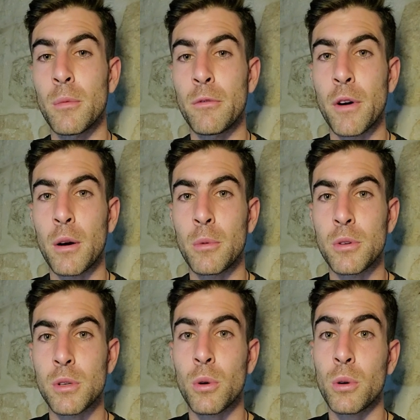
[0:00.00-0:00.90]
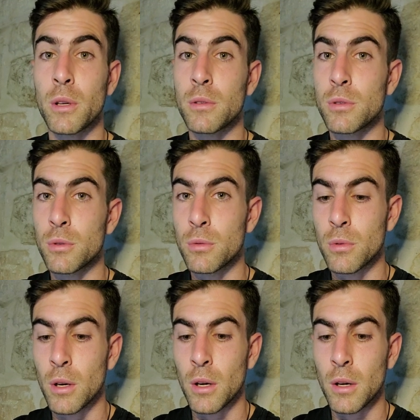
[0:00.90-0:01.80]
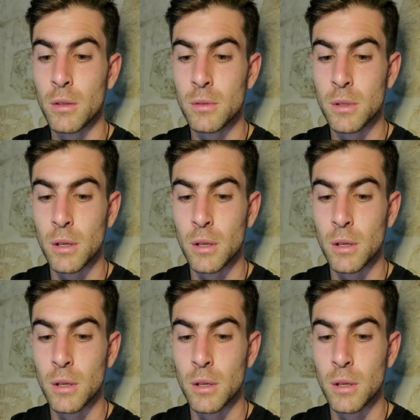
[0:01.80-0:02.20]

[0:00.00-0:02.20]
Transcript: farmers, according to